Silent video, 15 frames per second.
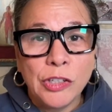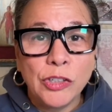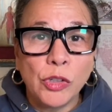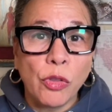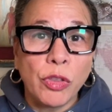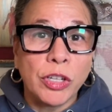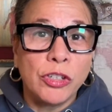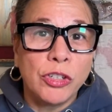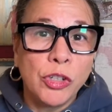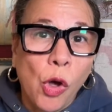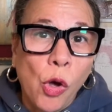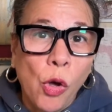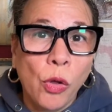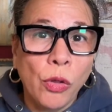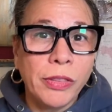So the
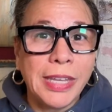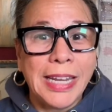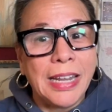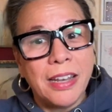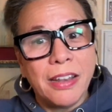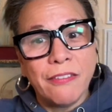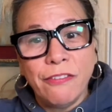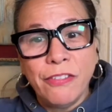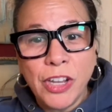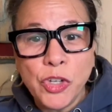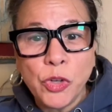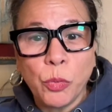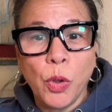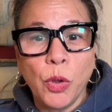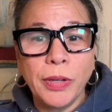soul, the
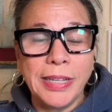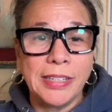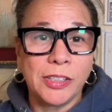individual,